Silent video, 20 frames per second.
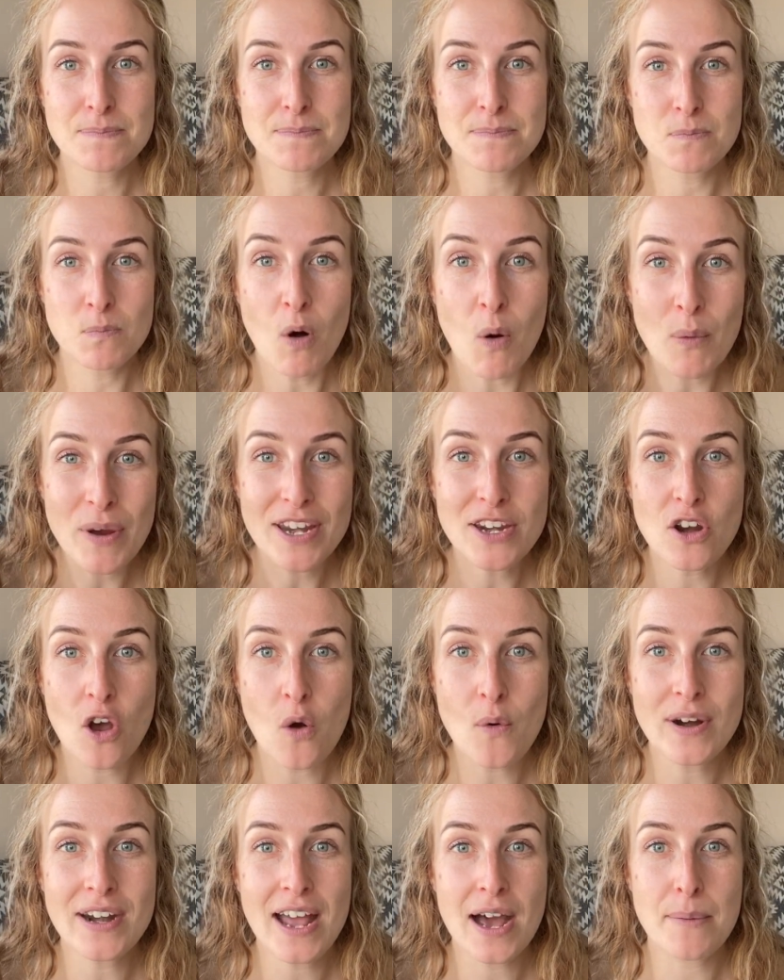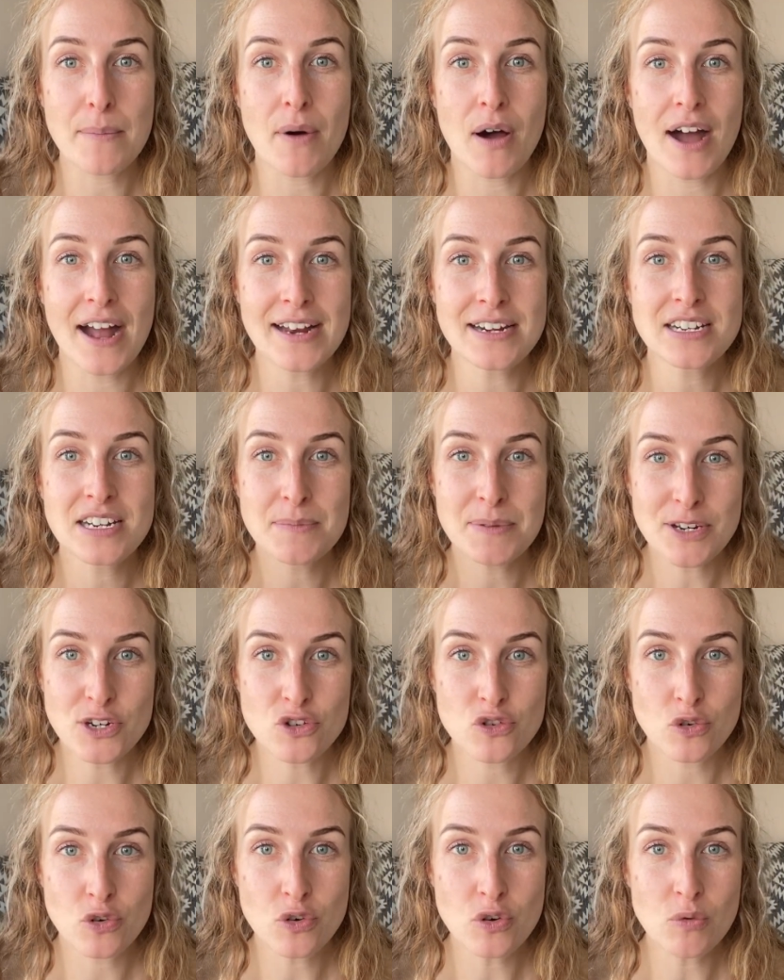what we know in our mind to be
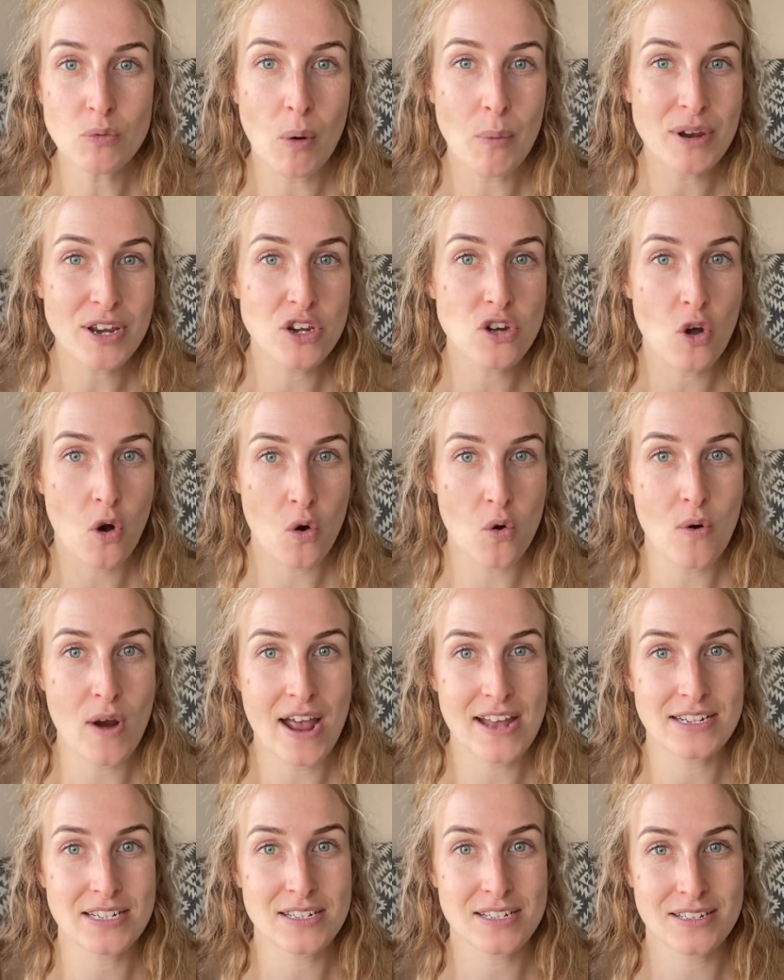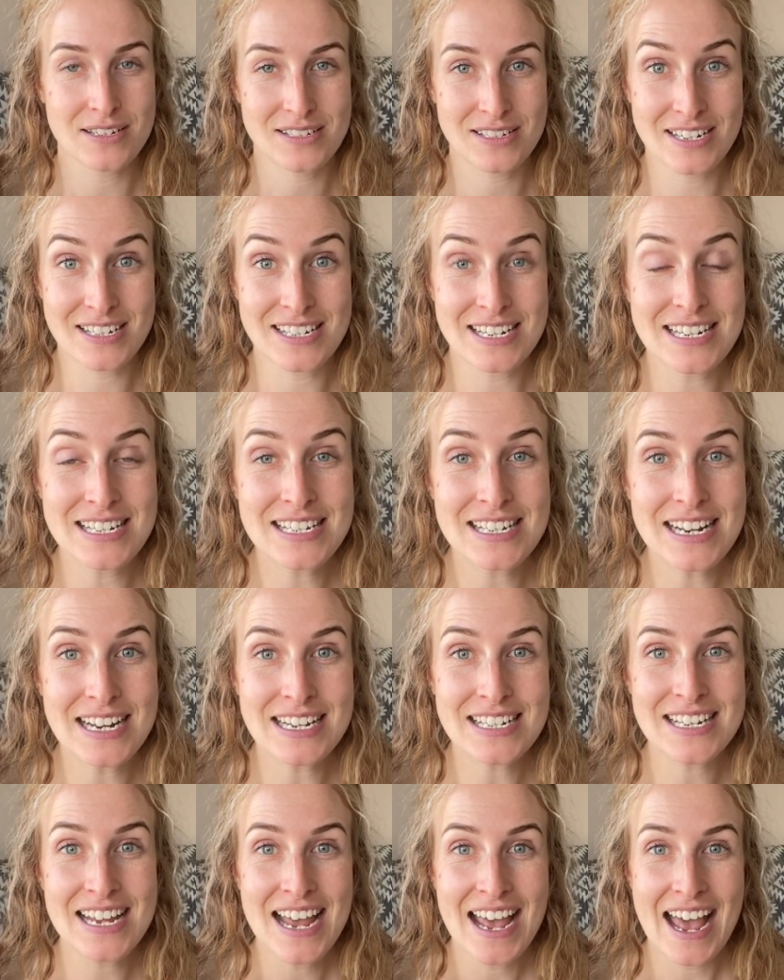true, what we know as
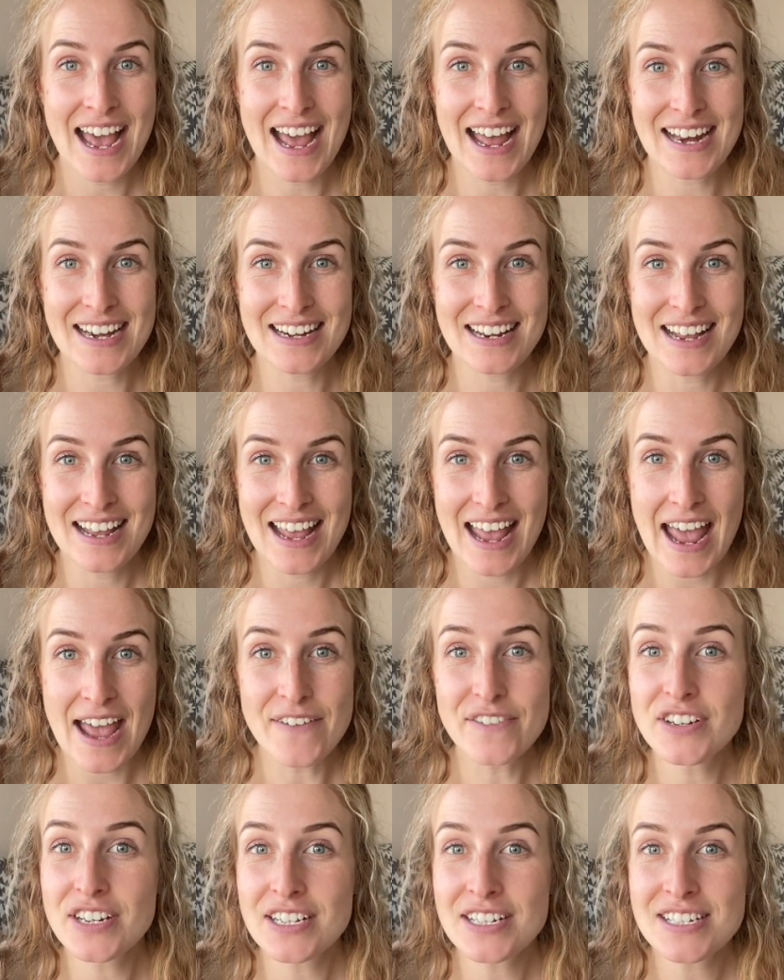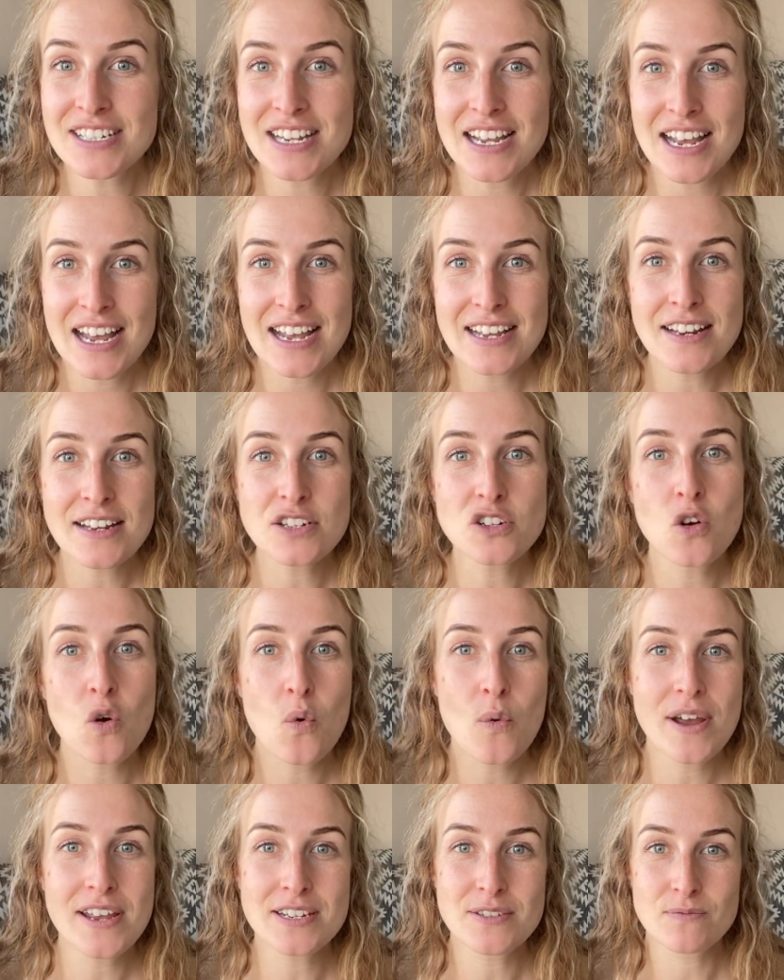statistics and evidence, it doesn't
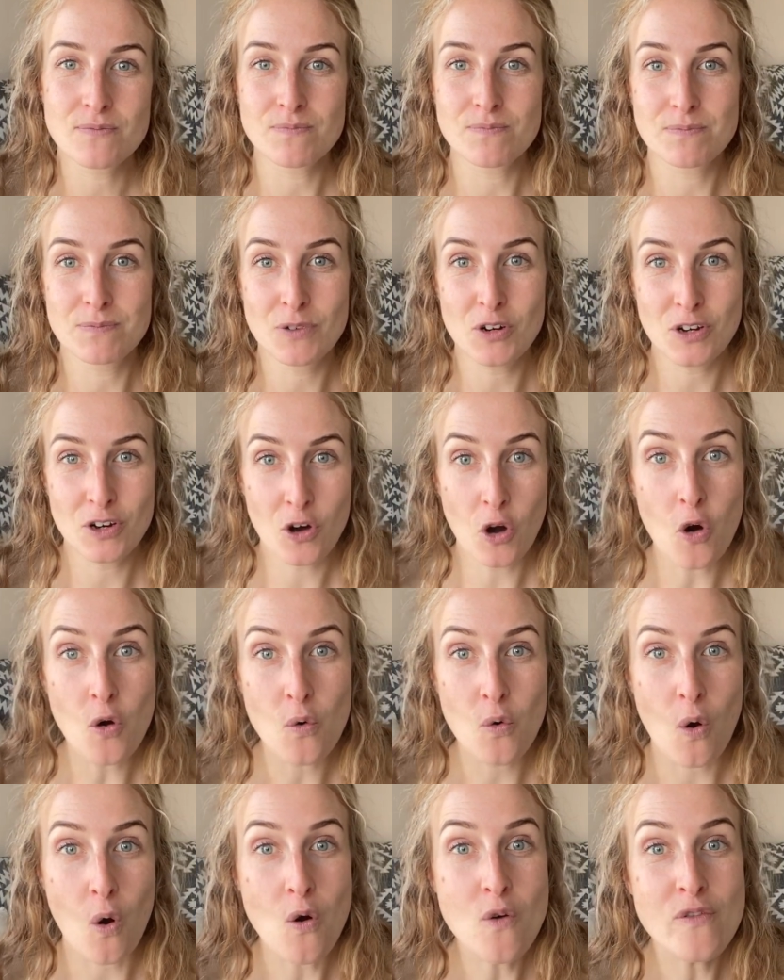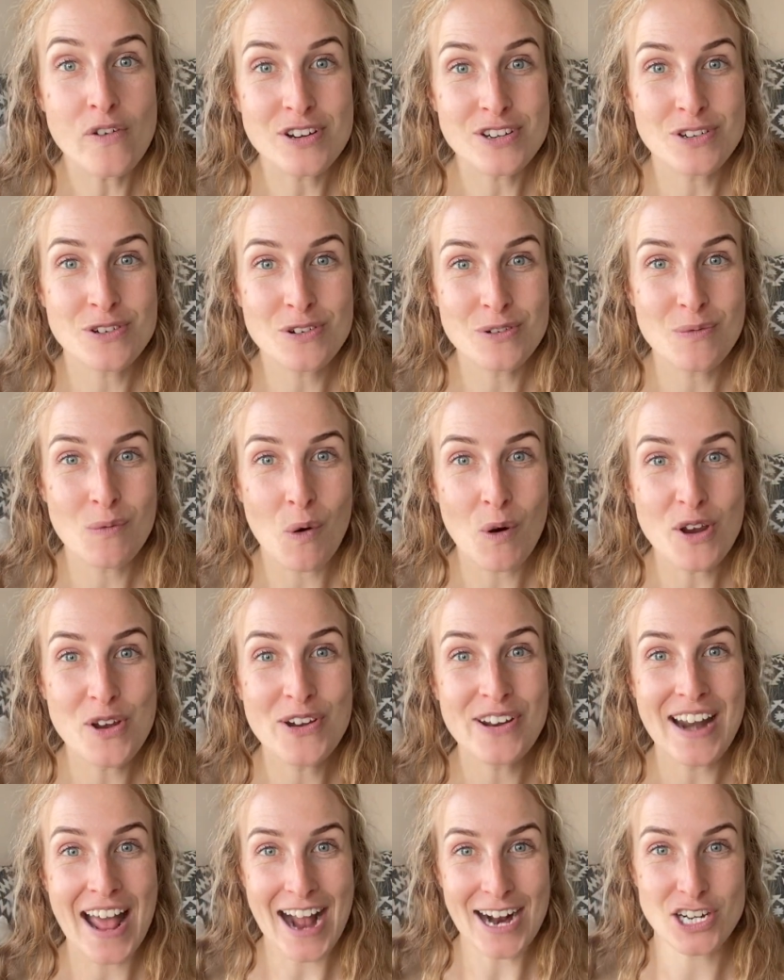always go over to what you
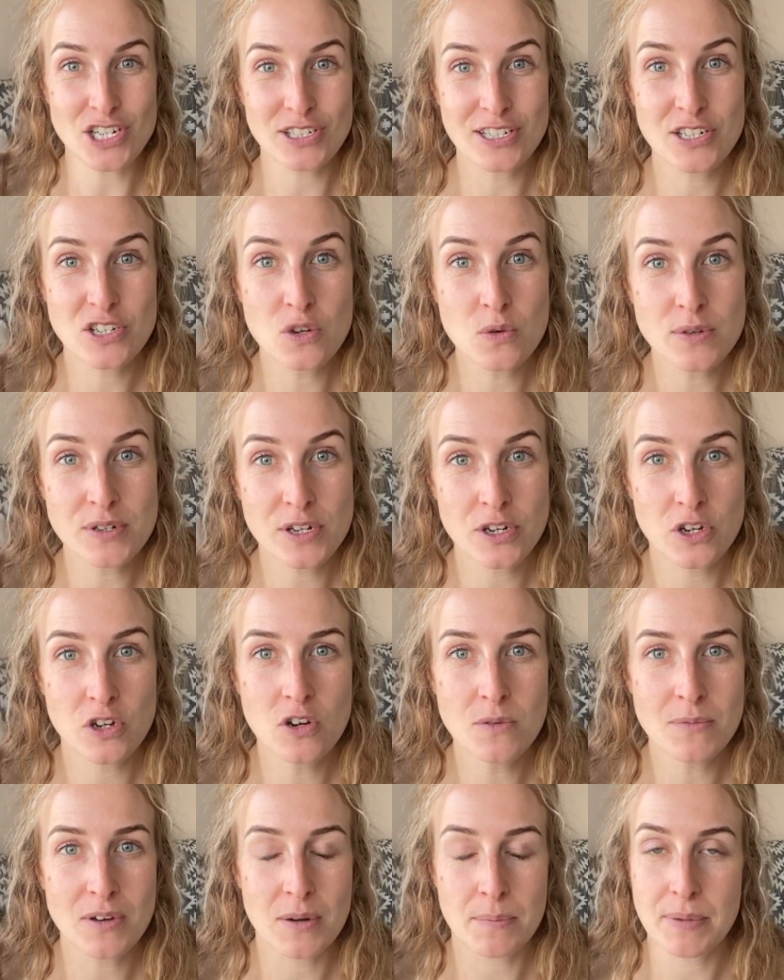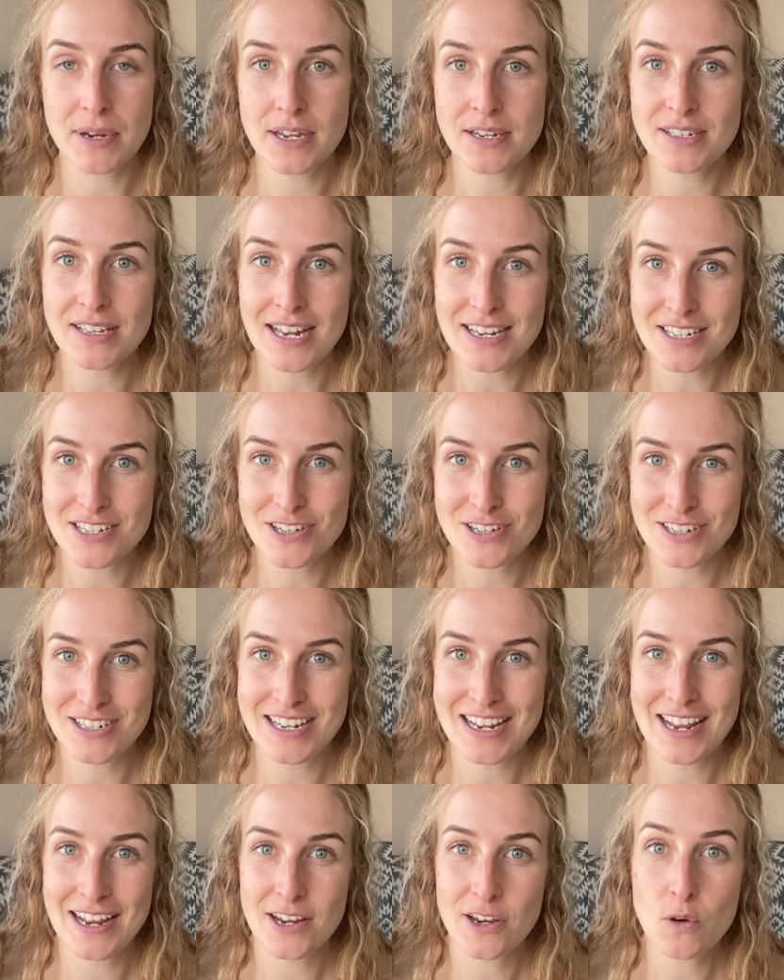can actually do as a human, because that's just
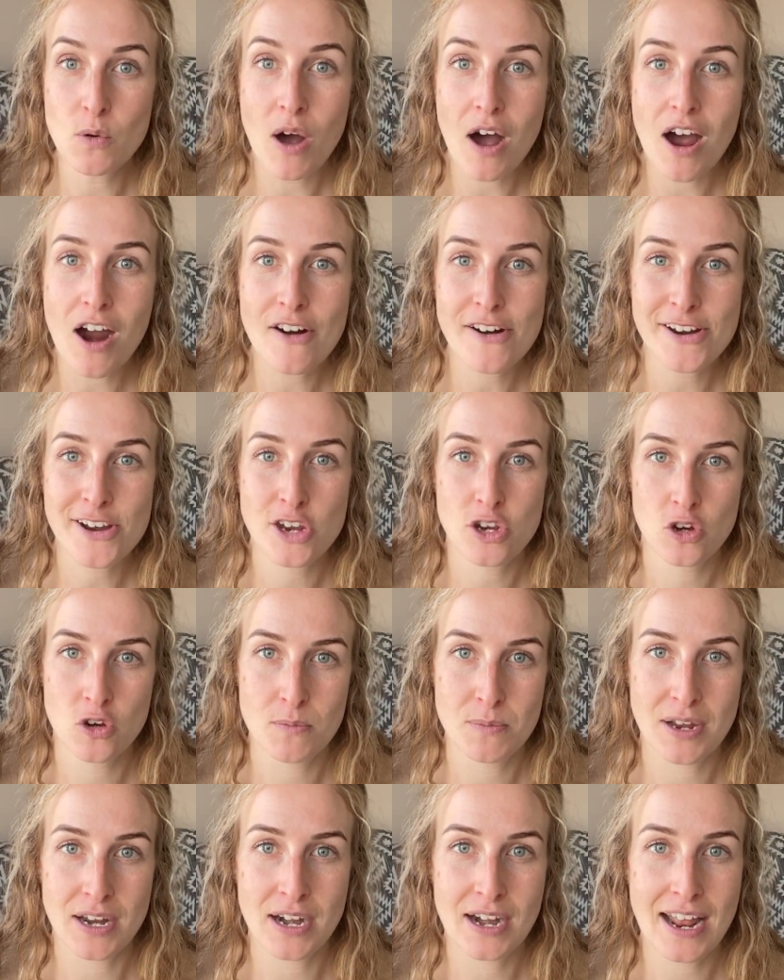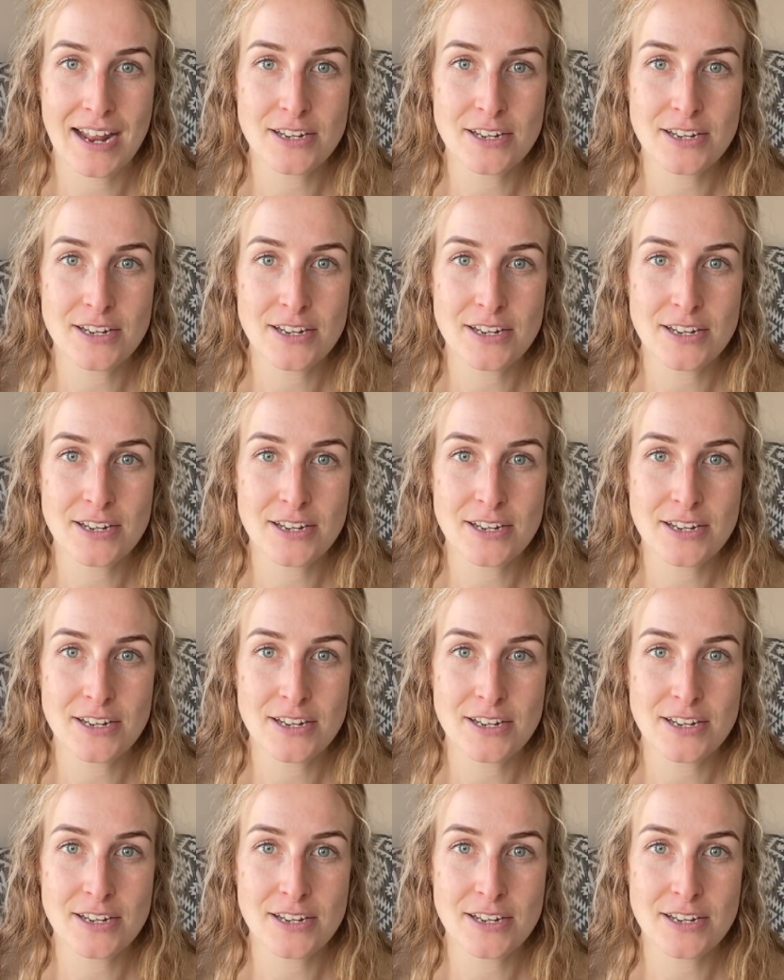it. You are a human.